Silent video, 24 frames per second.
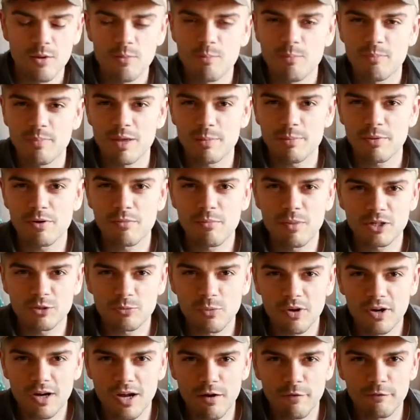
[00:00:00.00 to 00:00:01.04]
People are much
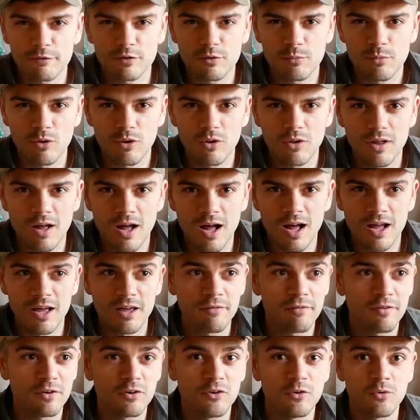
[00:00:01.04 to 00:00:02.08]
more comfortable
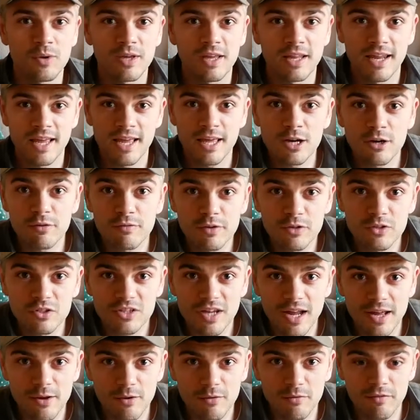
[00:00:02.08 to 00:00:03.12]
if you're doing an interview
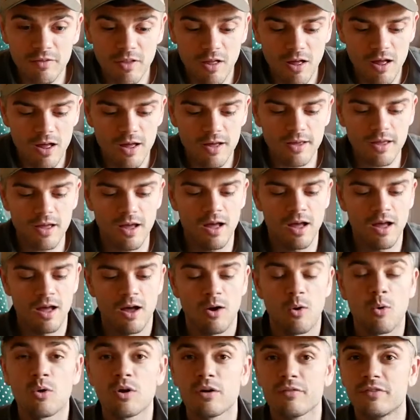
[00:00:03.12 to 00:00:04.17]
style vlog
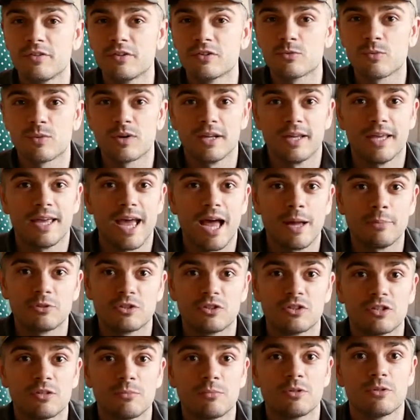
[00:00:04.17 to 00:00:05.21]
or if you just want to
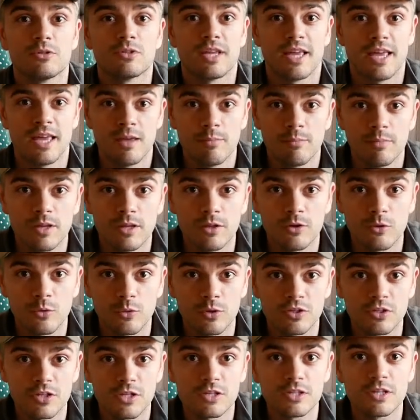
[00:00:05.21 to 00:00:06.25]
capture some of those ambient
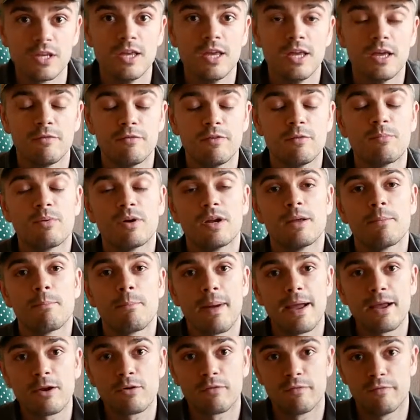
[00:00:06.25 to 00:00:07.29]
noises. If you bring
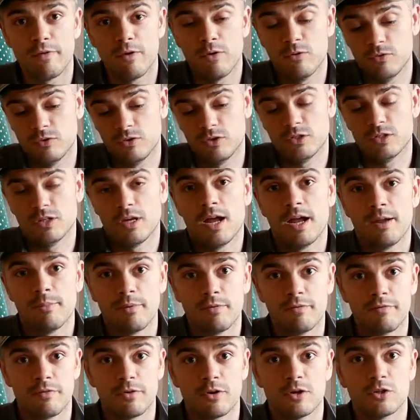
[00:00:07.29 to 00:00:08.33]
microphones, I
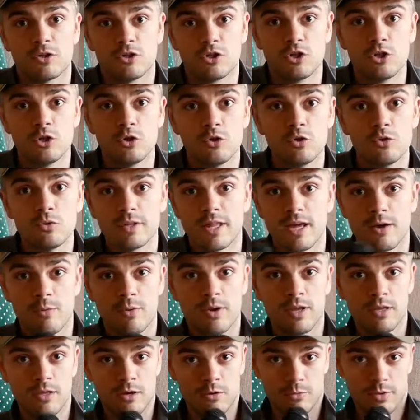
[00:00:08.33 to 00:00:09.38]
prefer 2. That
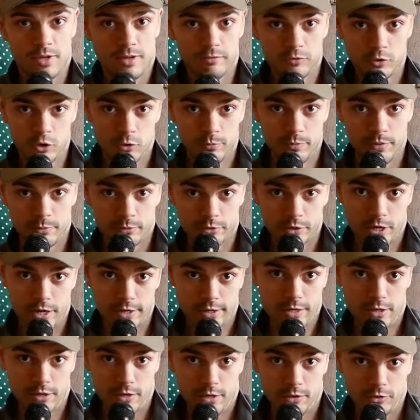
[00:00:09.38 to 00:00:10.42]
way, you have 2 people
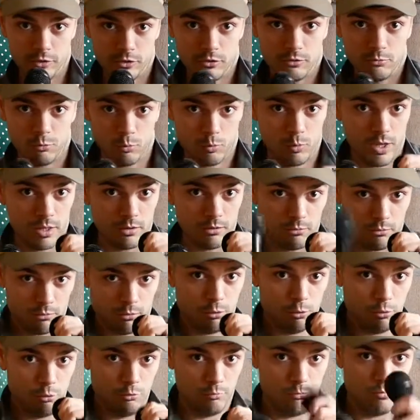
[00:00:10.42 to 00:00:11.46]
talking. Yes, what?
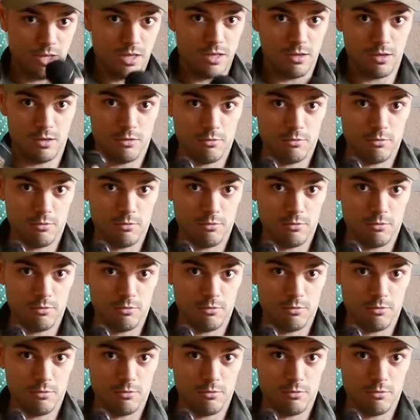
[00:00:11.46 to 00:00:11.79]
You, me?